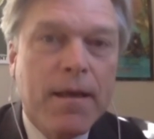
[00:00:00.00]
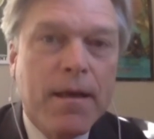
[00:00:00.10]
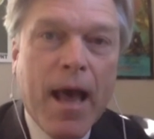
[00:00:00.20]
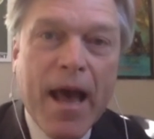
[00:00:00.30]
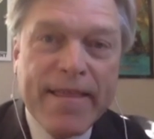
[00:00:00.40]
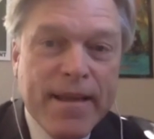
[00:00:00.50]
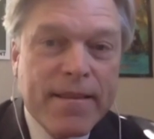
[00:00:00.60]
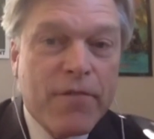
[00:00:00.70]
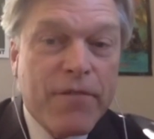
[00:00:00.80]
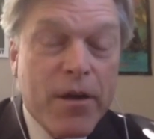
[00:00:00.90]
I think
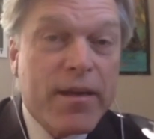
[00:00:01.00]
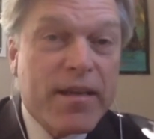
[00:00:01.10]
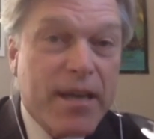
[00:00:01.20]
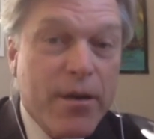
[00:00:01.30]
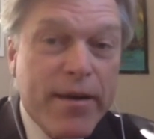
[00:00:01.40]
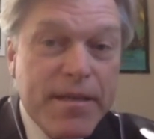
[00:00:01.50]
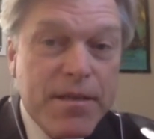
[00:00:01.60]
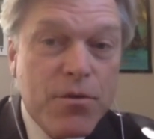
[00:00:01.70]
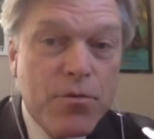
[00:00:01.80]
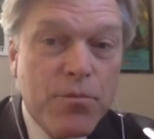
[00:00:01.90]
they're very leery
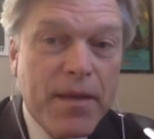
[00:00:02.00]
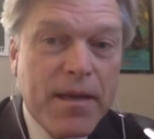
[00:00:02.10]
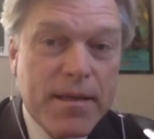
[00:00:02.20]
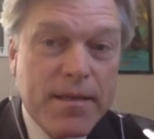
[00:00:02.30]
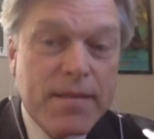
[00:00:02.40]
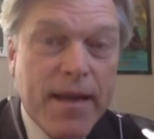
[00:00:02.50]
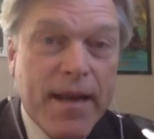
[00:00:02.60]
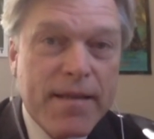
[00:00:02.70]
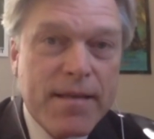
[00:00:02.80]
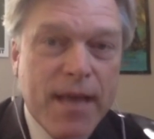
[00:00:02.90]
too, because like I
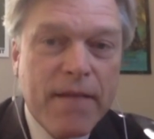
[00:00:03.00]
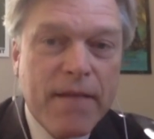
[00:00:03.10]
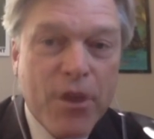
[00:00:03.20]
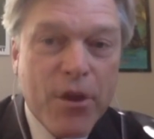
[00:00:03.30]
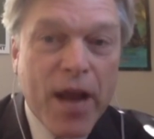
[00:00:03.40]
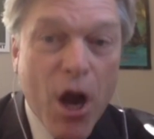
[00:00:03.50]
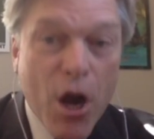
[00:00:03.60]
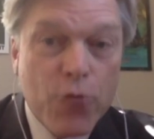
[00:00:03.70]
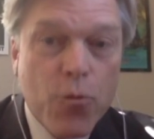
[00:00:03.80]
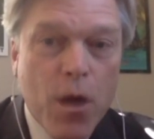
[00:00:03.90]
said, a very
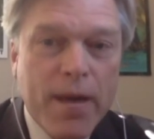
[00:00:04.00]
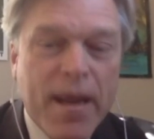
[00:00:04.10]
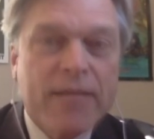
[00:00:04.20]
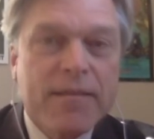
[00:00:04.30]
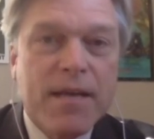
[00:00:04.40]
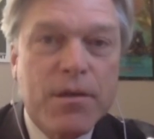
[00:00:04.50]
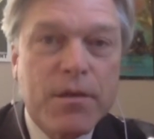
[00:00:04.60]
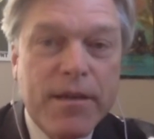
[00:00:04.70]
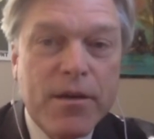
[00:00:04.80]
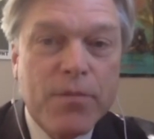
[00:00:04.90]
hard-won
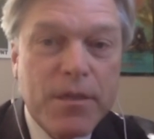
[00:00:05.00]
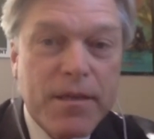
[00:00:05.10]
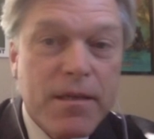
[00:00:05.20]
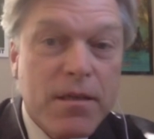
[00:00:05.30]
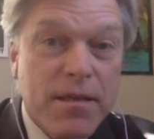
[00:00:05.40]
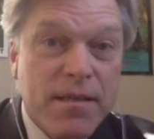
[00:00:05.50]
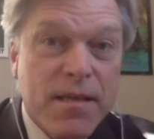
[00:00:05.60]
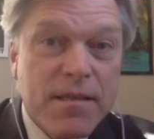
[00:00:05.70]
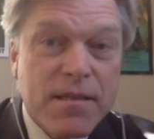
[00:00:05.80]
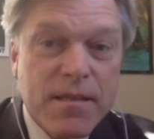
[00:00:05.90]
anti-nuclear political
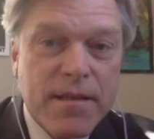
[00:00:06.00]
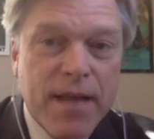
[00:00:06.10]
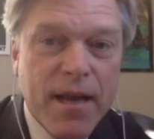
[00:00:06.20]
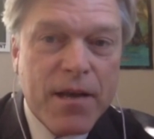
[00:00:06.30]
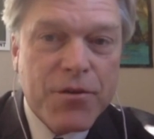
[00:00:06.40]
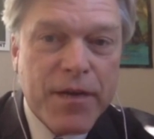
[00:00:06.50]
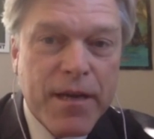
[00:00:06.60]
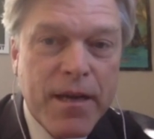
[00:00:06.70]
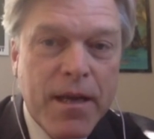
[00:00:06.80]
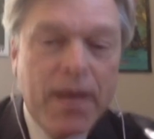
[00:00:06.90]
consensus in that country.
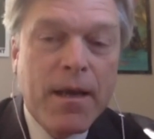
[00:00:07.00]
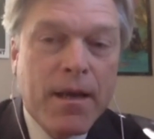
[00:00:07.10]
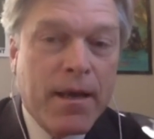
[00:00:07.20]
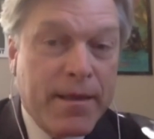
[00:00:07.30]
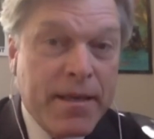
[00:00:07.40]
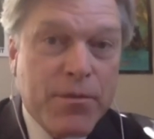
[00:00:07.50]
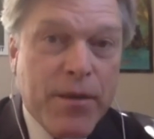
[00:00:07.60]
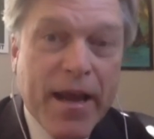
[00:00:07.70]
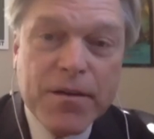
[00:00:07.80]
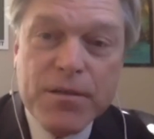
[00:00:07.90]
And these
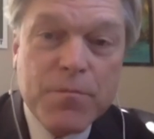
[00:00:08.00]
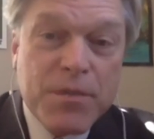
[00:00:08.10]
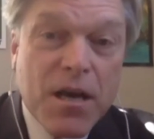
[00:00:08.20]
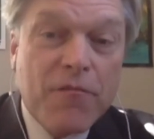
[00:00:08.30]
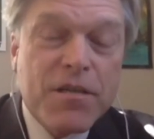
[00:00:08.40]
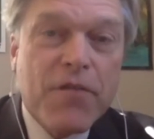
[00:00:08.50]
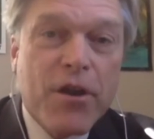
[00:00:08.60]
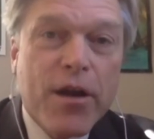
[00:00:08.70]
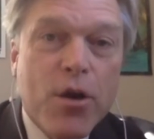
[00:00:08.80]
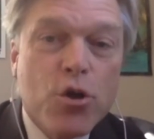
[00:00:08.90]
reactors themselves are
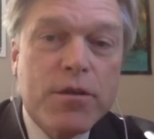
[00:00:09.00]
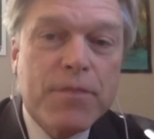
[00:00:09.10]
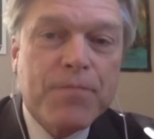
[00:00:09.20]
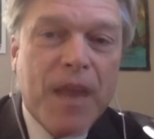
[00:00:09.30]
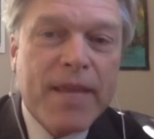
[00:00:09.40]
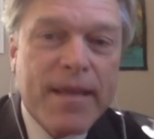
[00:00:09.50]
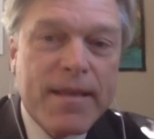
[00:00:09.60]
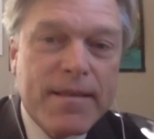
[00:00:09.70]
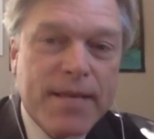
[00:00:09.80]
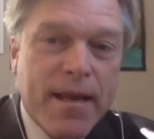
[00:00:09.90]
very old. I think
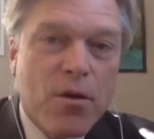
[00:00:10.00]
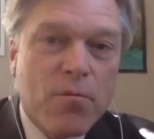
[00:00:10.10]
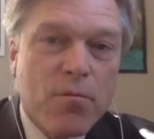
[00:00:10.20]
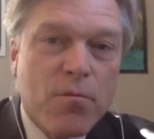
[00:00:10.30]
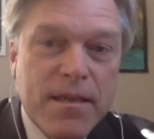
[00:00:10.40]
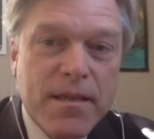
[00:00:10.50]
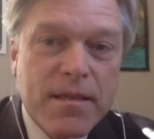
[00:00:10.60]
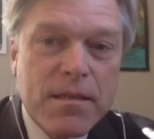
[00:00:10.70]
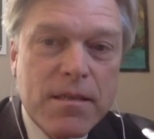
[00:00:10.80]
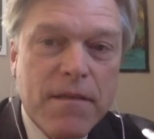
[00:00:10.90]
the take-home lesson
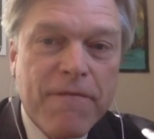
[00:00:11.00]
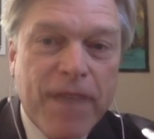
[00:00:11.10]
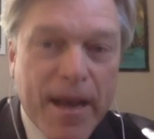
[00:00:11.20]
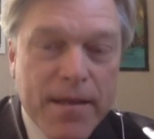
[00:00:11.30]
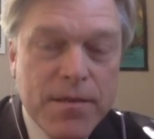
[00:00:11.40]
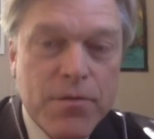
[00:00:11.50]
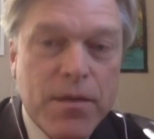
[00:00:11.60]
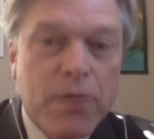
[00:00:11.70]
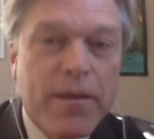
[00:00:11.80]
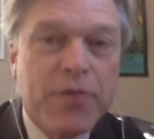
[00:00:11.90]
is the faster
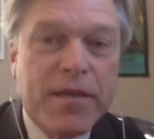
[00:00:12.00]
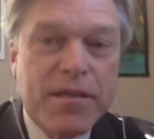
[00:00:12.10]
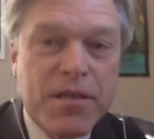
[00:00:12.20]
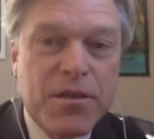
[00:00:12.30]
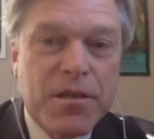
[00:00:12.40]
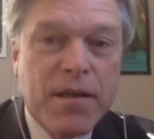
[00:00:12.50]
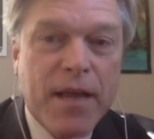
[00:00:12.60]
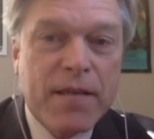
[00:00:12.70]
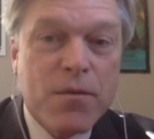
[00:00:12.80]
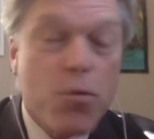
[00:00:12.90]
that we transition
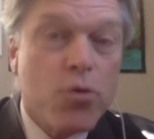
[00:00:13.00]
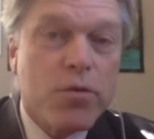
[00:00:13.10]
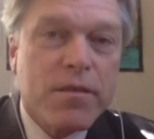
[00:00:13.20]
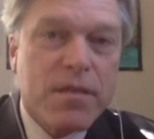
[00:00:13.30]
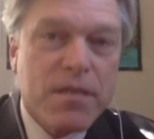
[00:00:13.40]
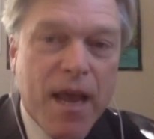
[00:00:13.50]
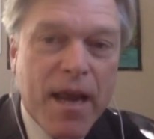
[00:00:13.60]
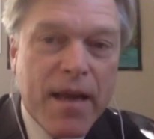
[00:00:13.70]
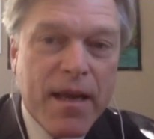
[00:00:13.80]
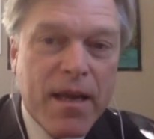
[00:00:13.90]
as a world society